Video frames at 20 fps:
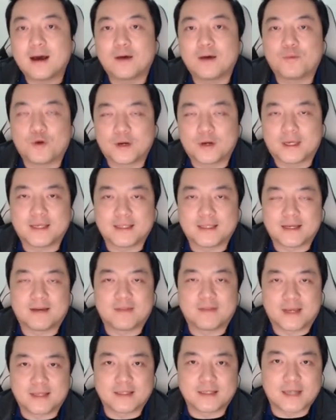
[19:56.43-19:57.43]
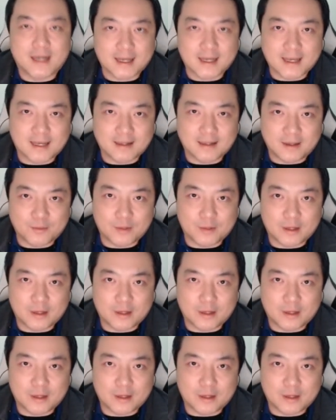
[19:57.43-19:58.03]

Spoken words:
walking down that dark alleyway,